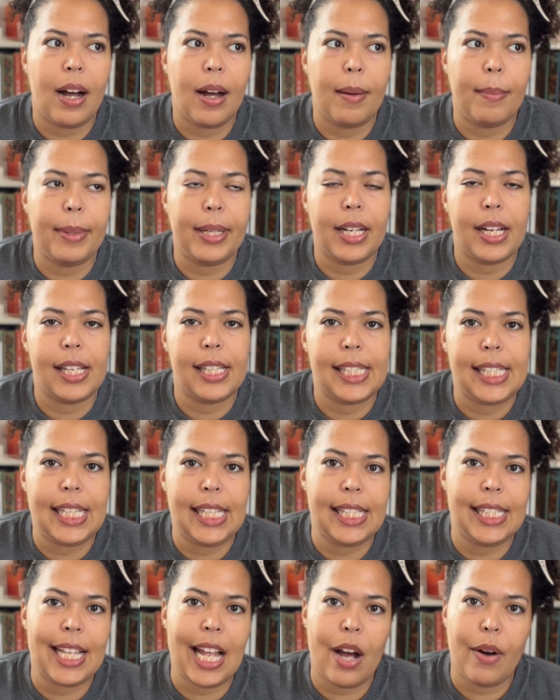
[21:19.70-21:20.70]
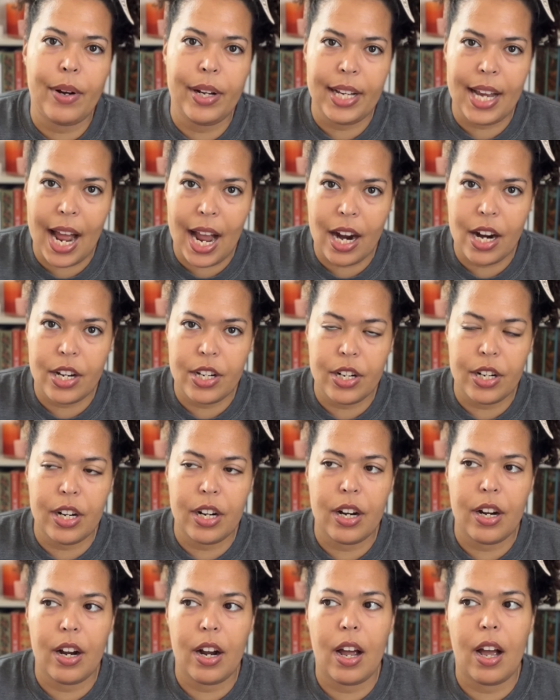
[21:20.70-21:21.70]
because he's now an
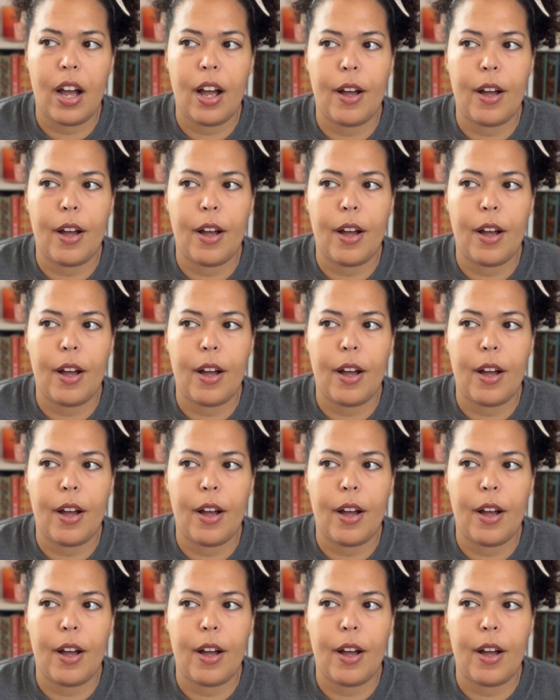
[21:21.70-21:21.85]
actor,